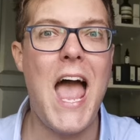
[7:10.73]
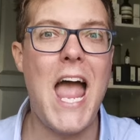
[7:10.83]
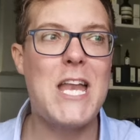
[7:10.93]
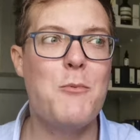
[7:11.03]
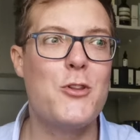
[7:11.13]

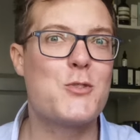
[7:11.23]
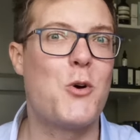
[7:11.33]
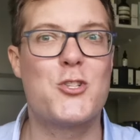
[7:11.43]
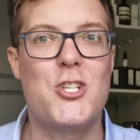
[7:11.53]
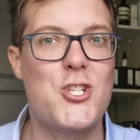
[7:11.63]
Anyone that's
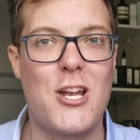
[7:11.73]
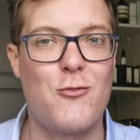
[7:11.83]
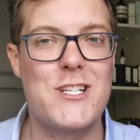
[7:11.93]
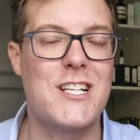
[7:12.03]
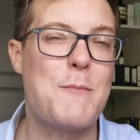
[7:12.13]
watched this
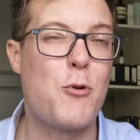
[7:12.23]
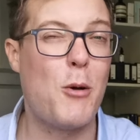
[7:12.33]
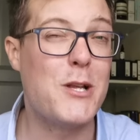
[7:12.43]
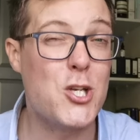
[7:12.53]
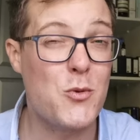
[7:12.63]
channel recently
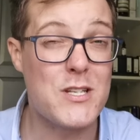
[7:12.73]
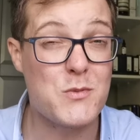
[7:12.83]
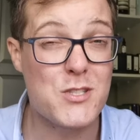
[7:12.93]
probably knew this